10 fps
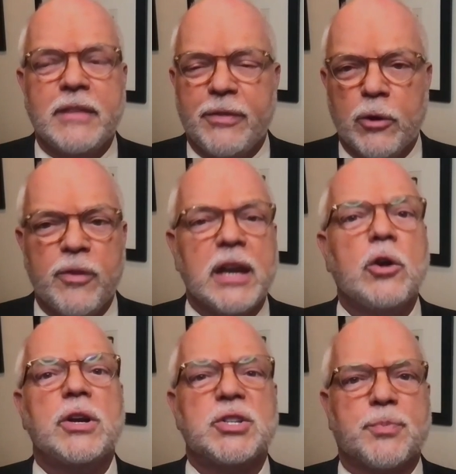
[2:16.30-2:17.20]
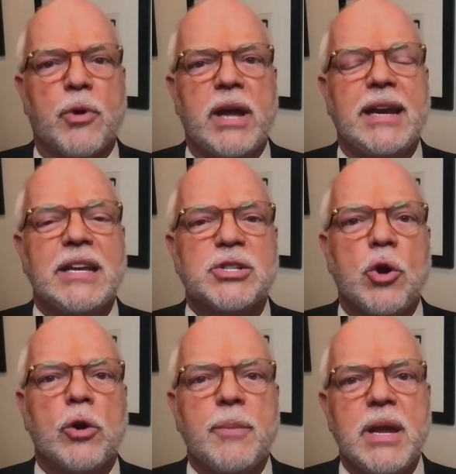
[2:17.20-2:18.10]
that they're then going to spread and is
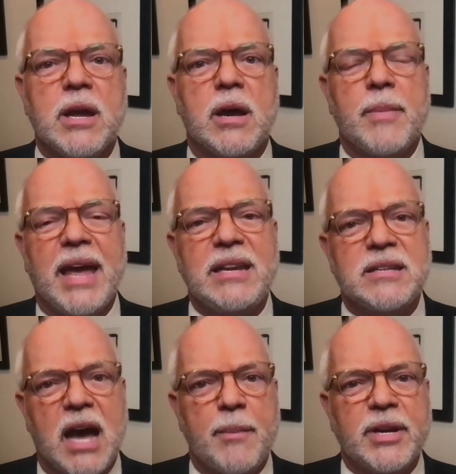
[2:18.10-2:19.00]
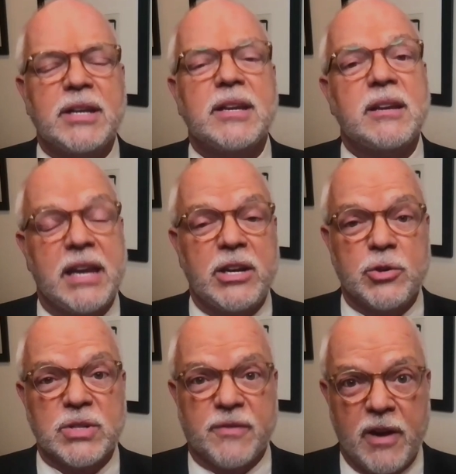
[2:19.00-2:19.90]
going to become a dominant,
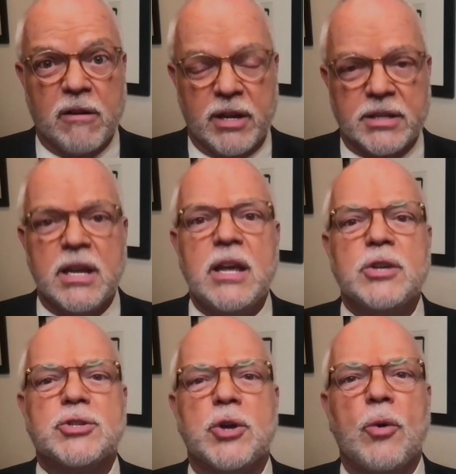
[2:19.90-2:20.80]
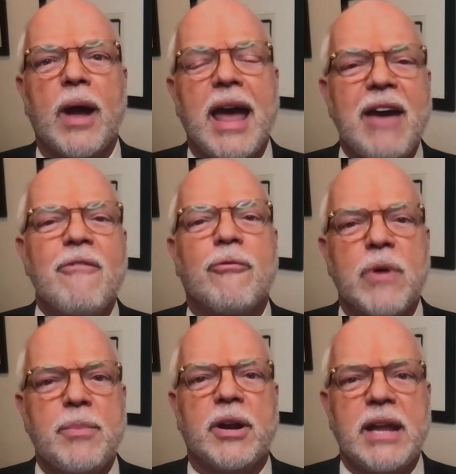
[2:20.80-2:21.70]
dangerous variant. So
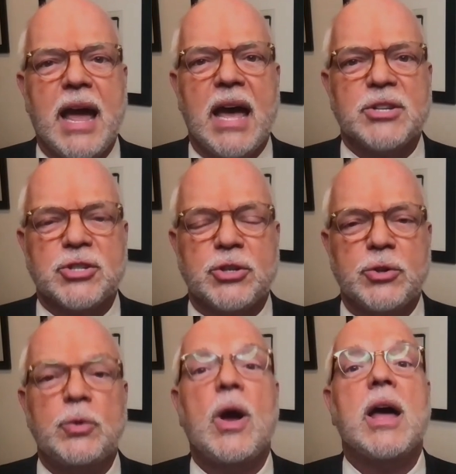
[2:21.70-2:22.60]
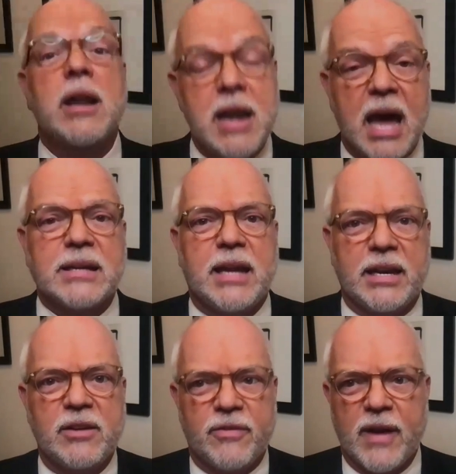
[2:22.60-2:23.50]
everybody has to not
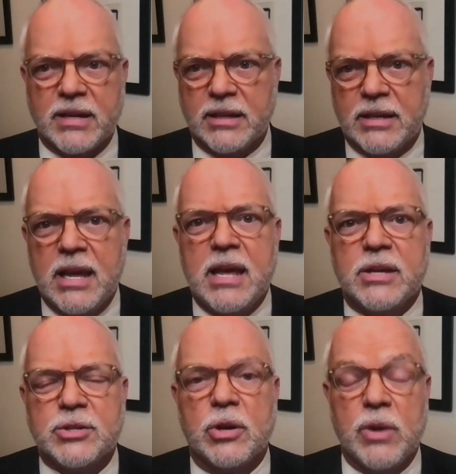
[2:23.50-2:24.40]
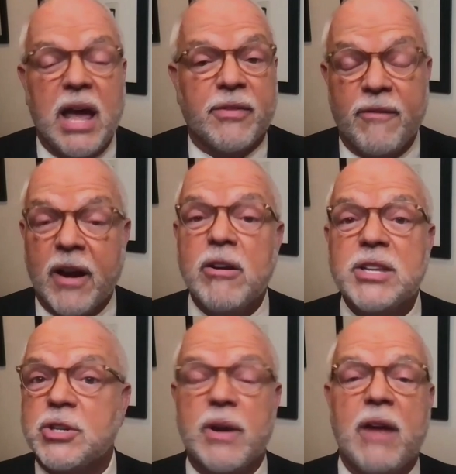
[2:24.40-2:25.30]
get infected. So yeah, the variants are